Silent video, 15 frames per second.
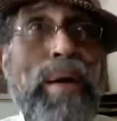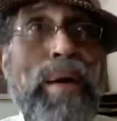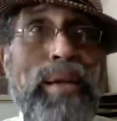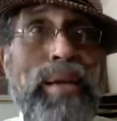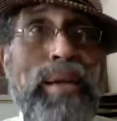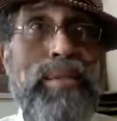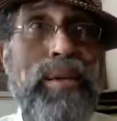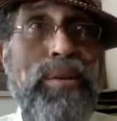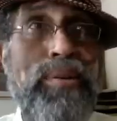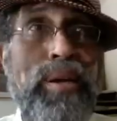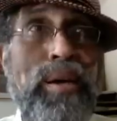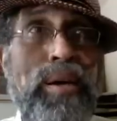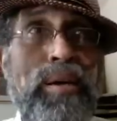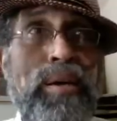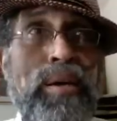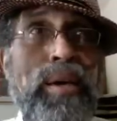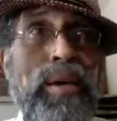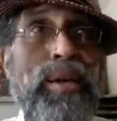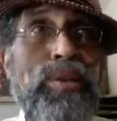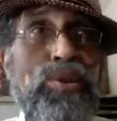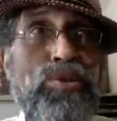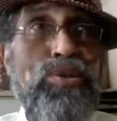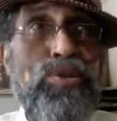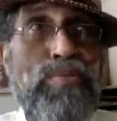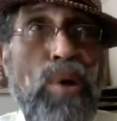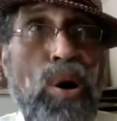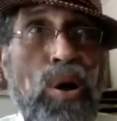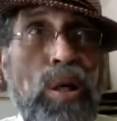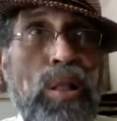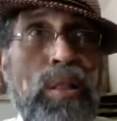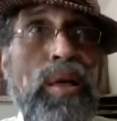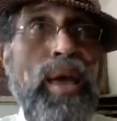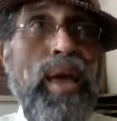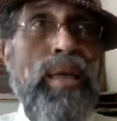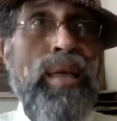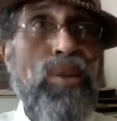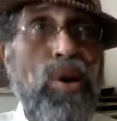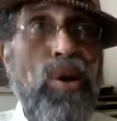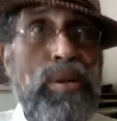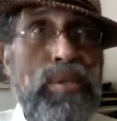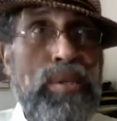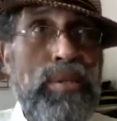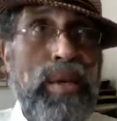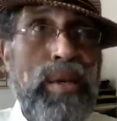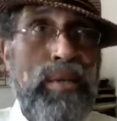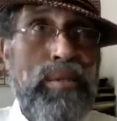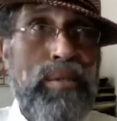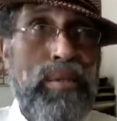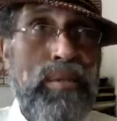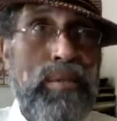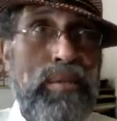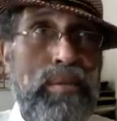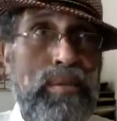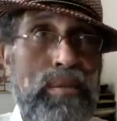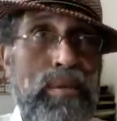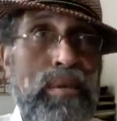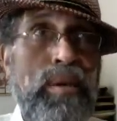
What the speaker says: bacteria in your small and large intestines.